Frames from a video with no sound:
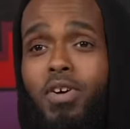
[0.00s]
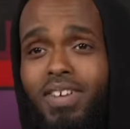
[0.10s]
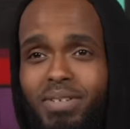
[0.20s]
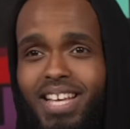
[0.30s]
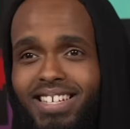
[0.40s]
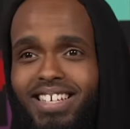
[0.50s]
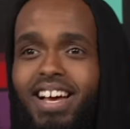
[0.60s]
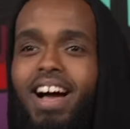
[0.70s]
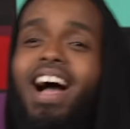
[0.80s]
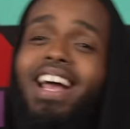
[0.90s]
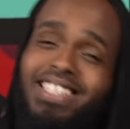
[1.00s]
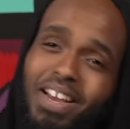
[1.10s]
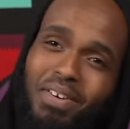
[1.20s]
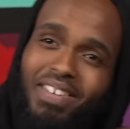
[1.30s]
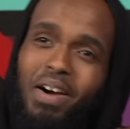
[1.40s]
I
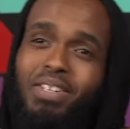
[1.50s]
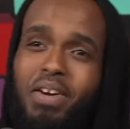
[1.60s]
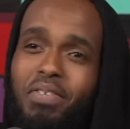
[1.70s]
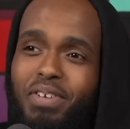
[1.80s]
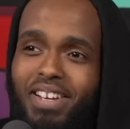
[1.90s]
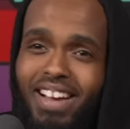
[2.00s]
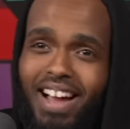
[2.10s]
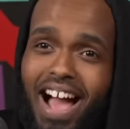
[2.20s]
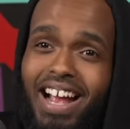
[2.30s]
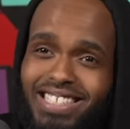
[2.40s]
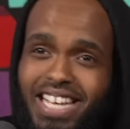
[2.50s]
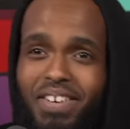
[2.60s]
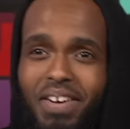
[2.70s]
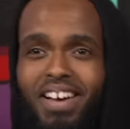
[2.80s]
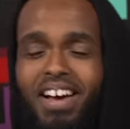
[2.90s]
can no, say something. No, I can
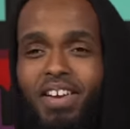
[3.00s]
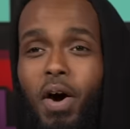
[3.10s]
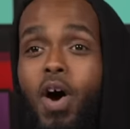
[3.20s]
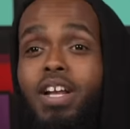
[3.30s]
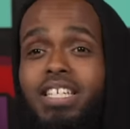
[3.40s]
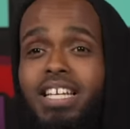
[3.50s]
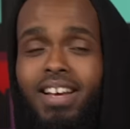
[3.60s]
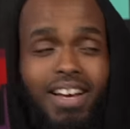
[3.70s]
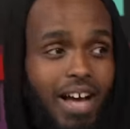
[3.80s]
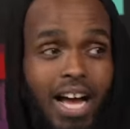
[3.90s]
say something. No, honestly,